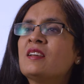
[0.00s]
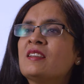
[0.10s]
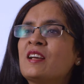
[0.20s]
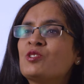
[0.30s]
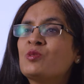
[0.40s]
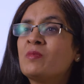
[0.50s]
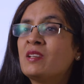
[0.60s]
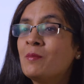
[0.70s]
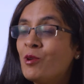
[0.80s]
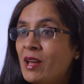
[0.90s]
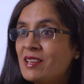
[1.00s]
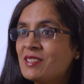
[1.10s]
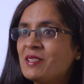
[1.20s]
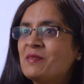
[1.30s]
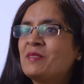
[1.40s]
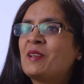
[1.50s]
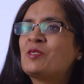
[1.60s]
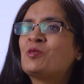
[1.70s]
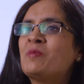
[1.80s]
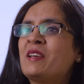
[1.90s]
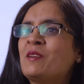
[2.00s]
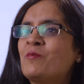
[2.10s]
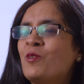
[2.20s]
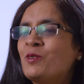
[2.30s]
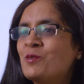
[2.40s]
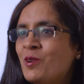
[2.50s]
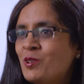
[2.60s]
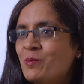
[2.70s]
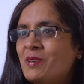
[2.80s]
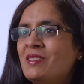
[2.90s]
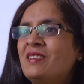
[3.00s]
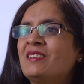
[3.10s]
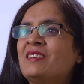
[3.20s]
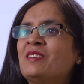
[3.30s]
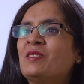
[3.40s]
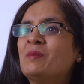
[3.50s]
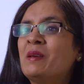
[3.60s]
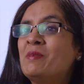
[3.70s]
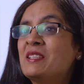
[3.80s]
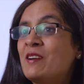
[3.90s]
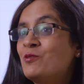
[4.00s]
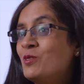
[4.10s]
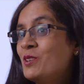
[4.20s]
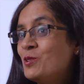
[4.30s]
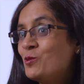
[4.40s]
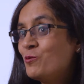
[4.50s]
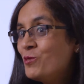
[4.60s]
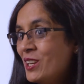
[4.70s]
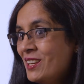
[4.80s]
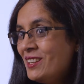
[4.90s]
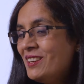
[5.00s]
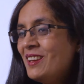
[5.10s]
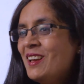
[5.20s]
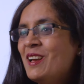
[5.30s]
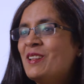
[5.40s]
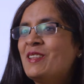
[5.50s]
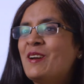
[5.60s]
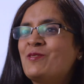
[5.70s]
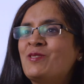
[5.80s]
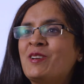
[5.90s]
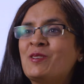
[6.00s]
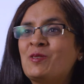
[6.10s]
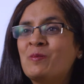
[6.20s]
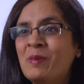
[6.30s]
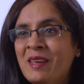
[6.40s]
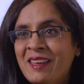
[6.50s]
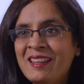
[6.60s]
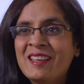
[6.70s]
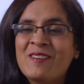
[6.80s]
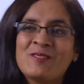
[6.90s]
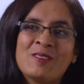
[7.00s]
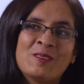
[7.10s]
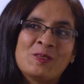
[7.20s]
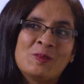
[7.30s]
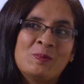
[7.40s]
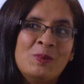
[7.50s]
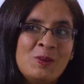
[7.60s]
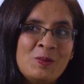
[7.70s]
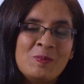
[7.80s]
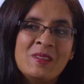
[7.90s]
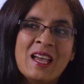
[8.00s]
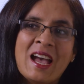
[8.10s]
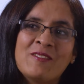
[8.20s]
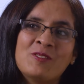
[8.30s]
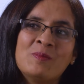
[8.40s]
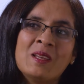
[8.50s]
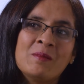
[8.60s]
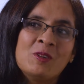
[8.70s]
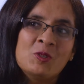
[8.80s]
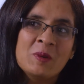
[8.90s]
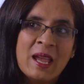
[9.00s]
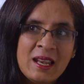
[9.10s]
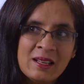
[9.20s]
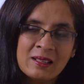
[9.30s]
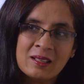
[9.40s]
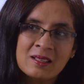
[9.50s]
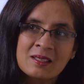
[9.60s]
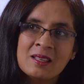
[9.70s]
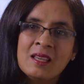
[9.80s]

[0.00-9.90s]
It has to metabolize it. It has to make it water soluble. The babies have to learn to feed. They have to learn to pee. They have to learn to poop. They have to be able to handle this.